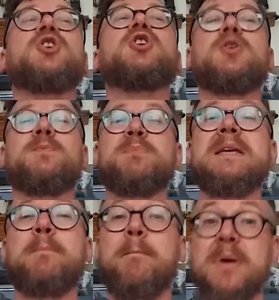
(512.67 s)
could
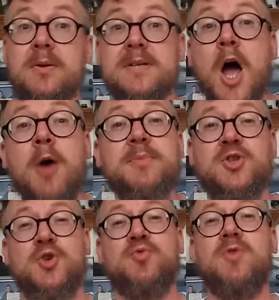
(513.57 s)
be built up
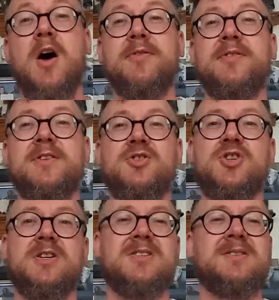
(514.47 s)
to rather than
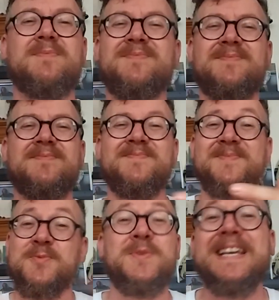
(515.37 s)
just,
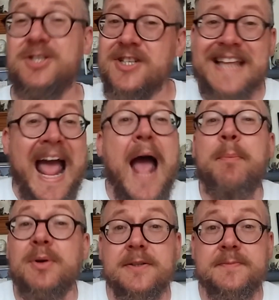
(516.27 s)
they just
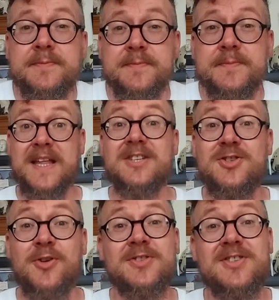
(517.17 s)
happen. That's
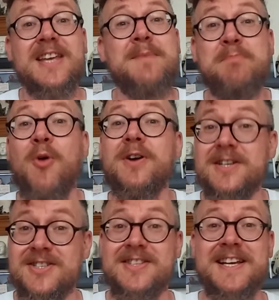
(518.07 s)
not to say
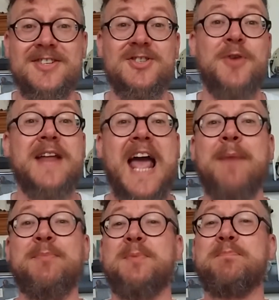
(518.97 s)
bonkers things don't
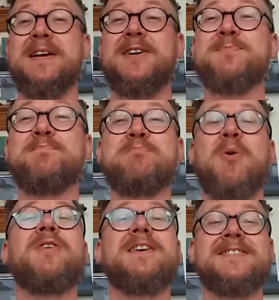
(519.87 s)
happen, because
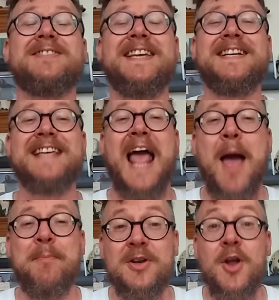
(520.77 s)
bonkers things
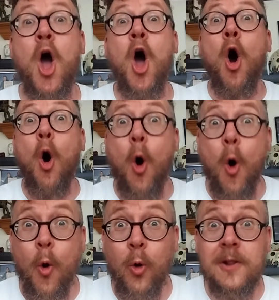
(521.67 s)
happen
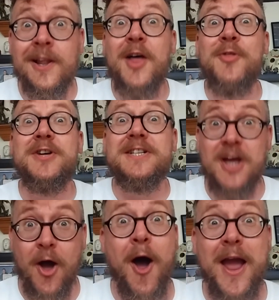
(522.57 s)
all the
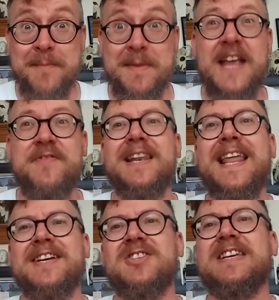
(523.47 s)
time in The
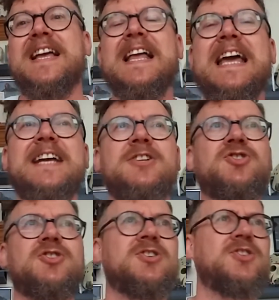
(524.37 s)
Legacy. It's
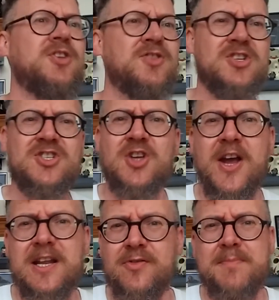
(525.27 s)
just that the
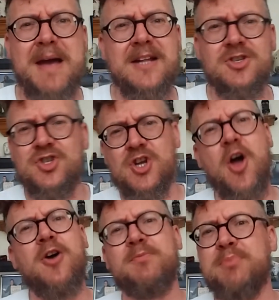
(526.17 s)
sight of a man's
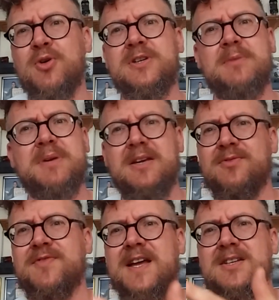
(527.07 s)
charred body being
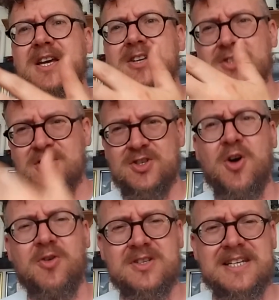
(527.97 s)
fed to
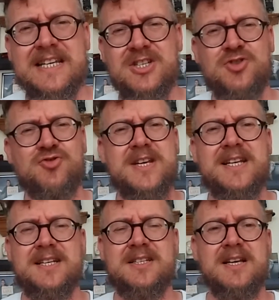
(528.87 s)
dogs is
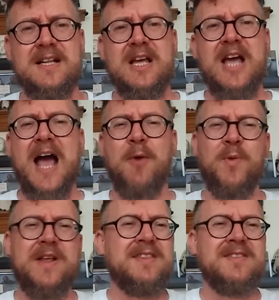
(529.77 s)
treated
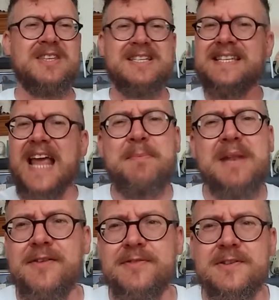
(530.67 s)
with the same
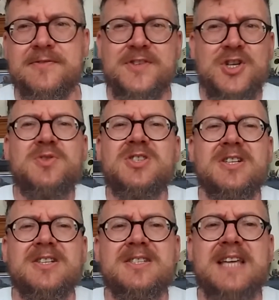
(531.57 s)
level of
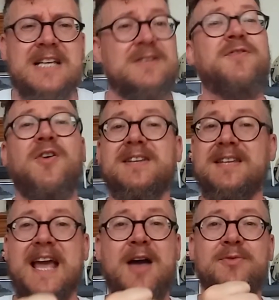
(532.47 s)
nuisance as
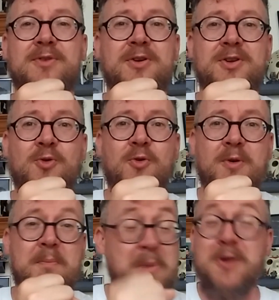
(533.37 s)
finding out that
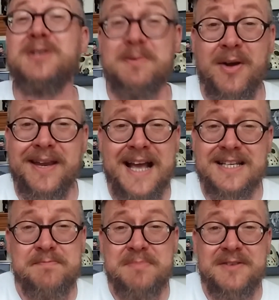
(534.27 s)
your motorbike
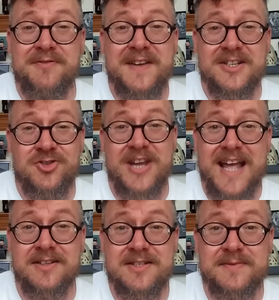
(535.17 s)
hasn't been fixed
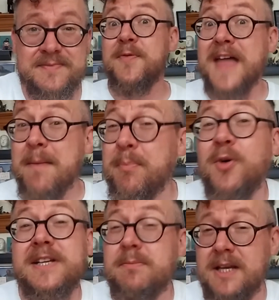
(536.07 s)
yet. That
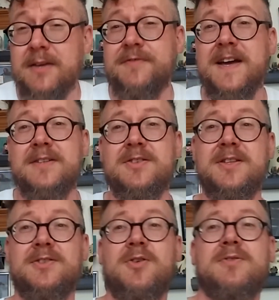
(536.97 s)
body being fed to
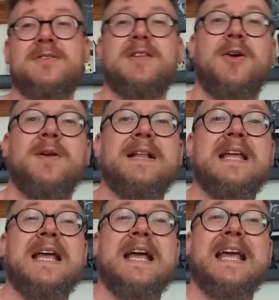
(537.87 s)
the dogs though,
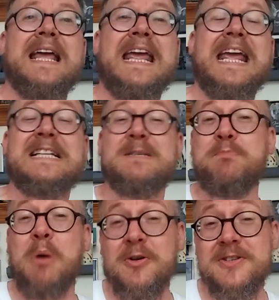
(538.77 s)
it's
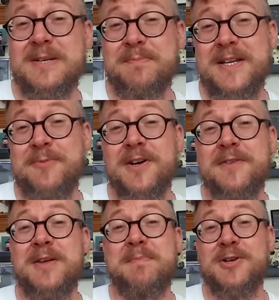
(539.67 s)
possibly one
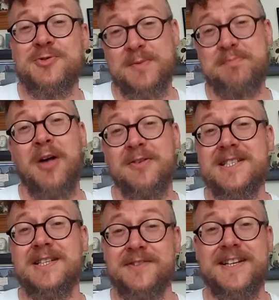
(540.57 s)
of the most
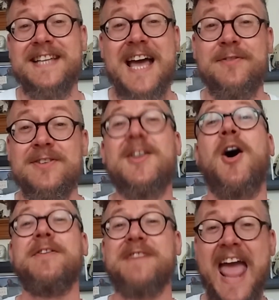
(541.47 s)
repulsive cadavers
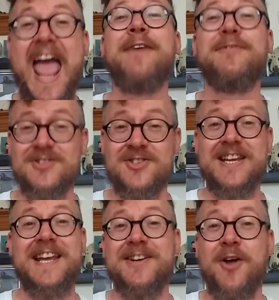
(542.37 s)
I've ever
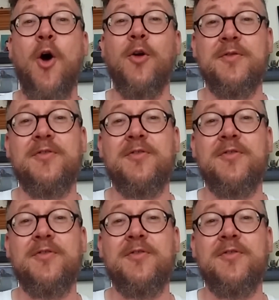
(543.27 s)
seen on